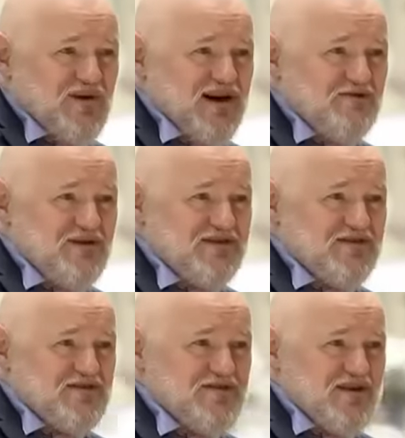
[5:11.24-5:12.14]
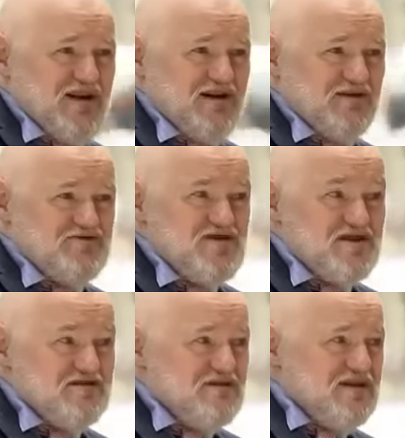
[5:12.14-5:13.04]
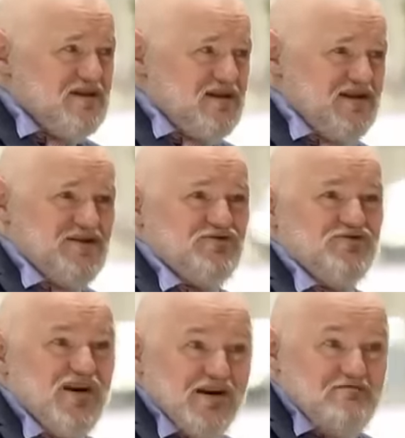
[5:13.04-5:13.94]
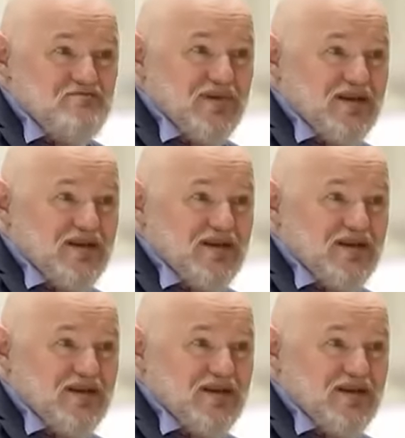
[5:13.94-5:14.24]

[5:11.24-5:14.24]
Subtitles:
of Alawites are really eager to die.